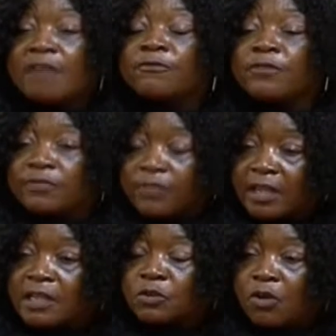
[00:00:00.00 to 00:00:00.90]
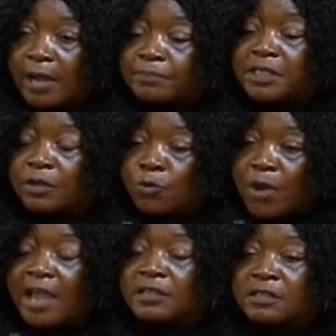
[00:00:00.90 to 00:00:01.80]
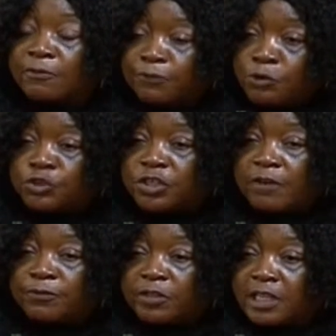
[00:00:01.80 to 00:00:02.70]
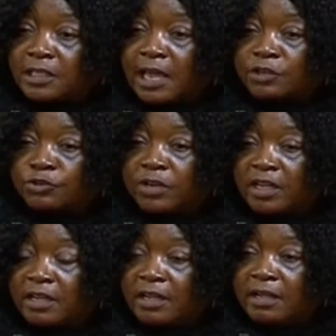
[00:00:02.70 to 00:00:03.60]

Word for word: Everything is collapsing. Where is the future for this country?